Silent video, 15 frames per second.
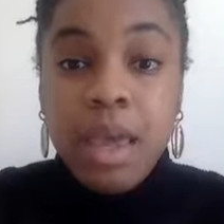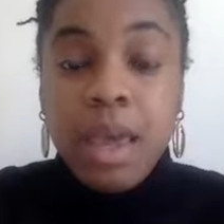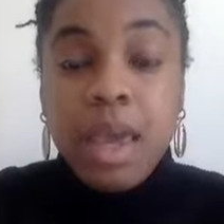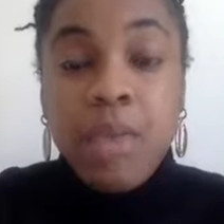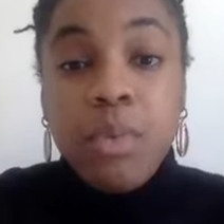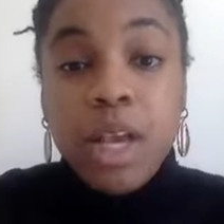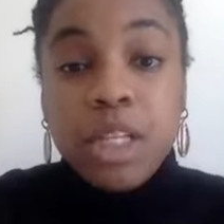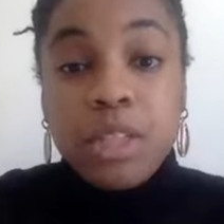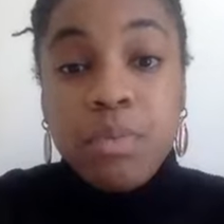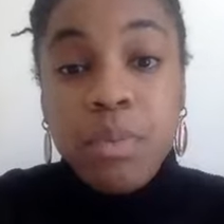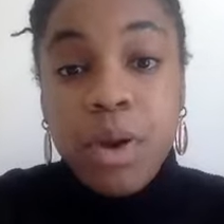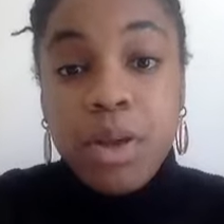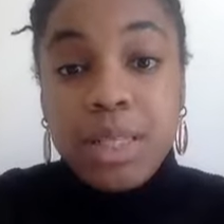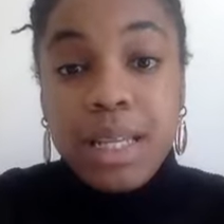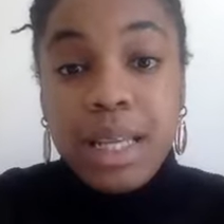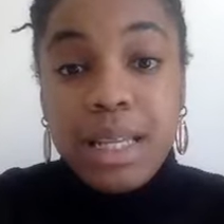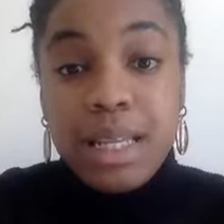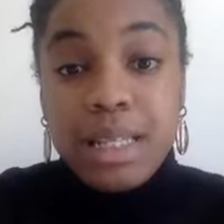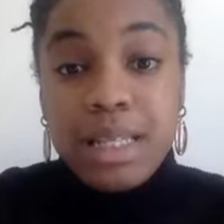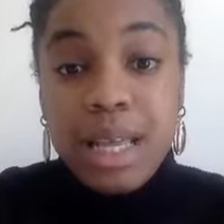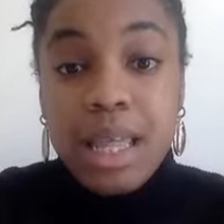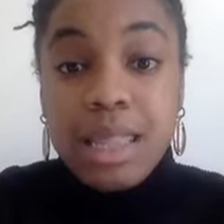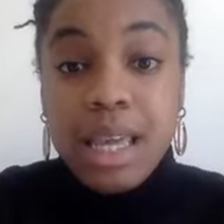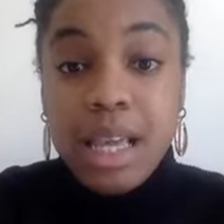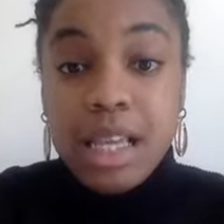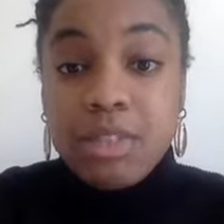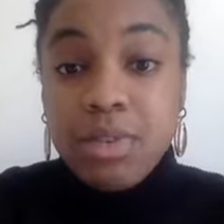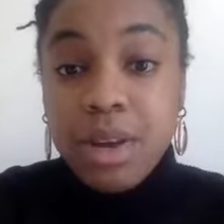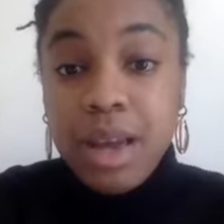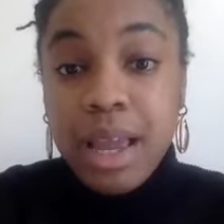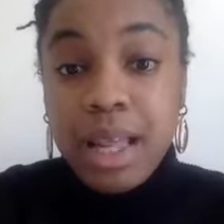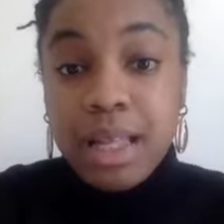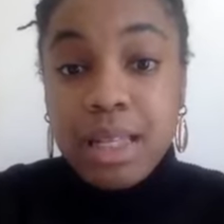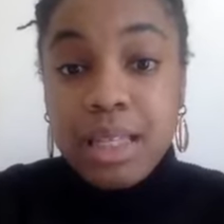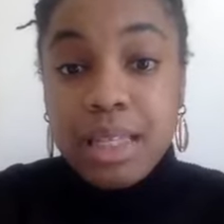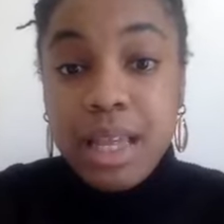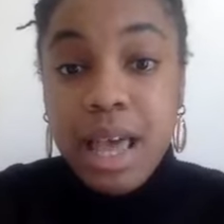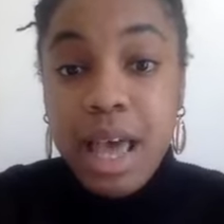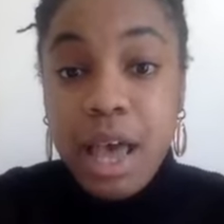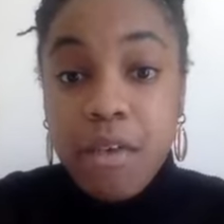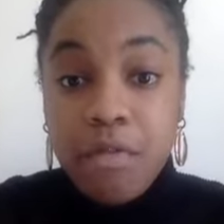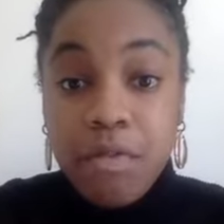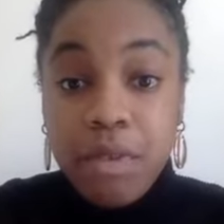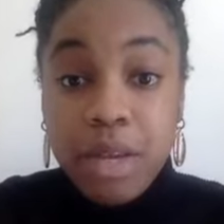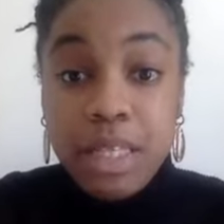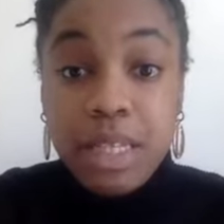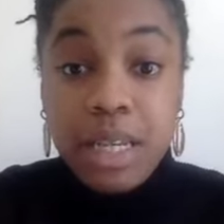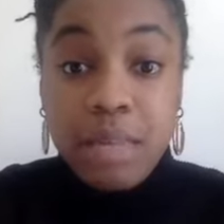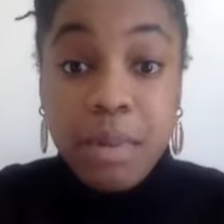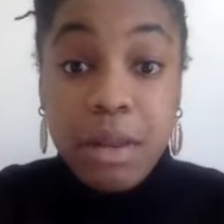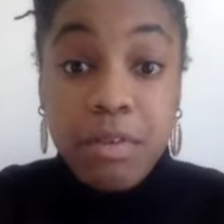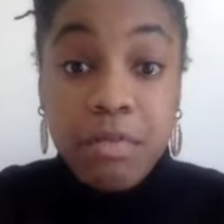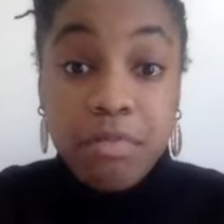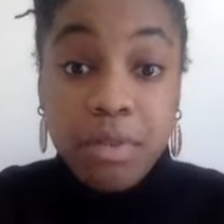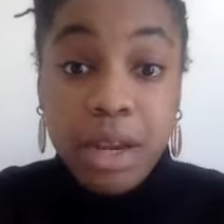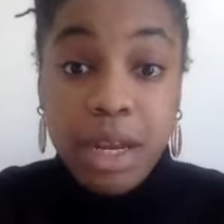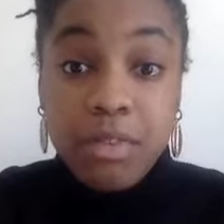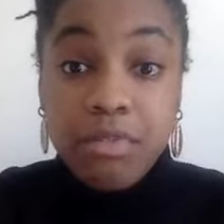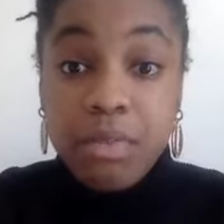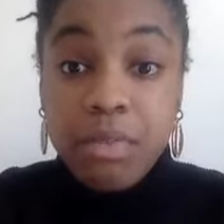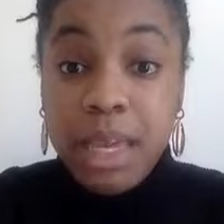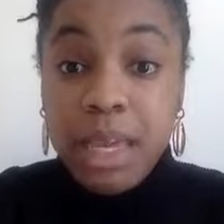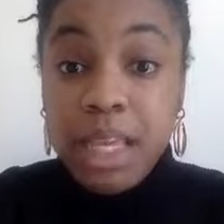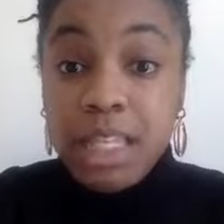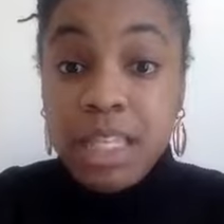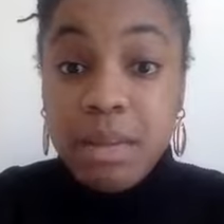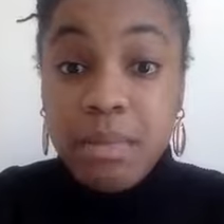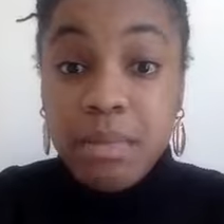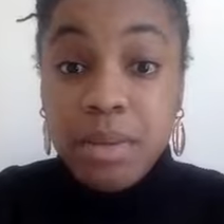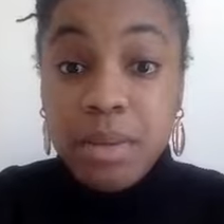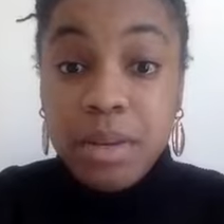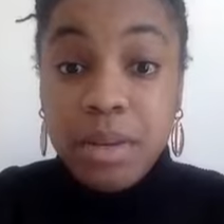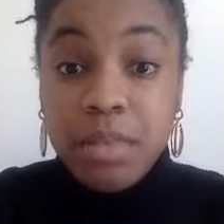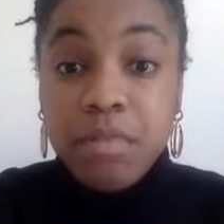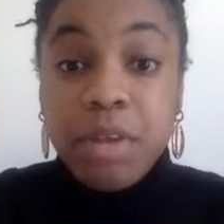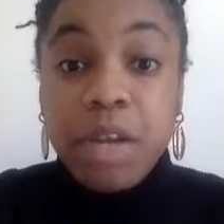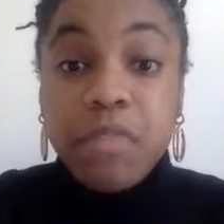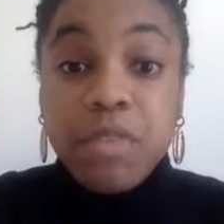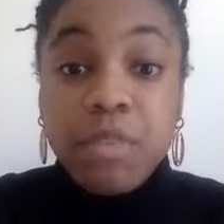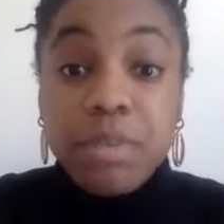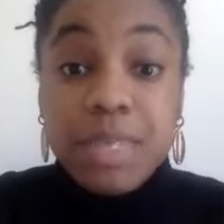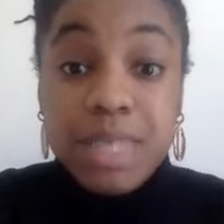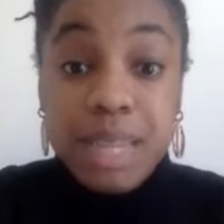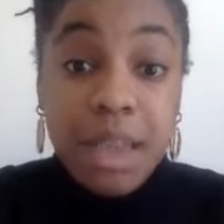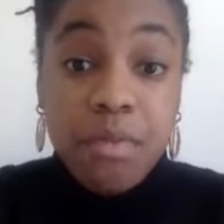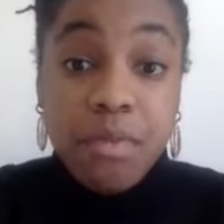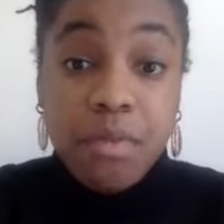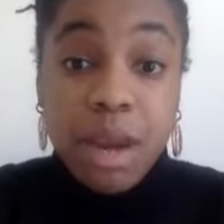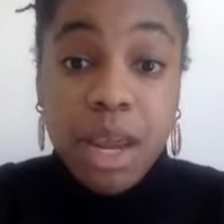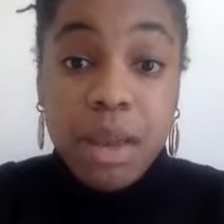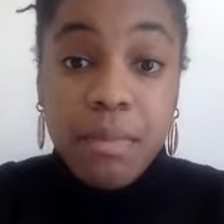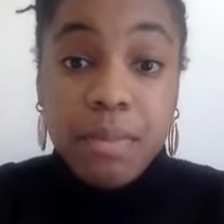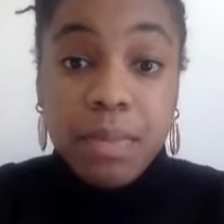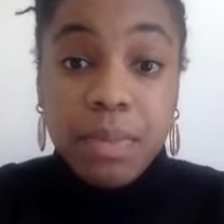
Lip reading: in which Moses and the Israelites have recently been freed from Egypt, freed from slavery.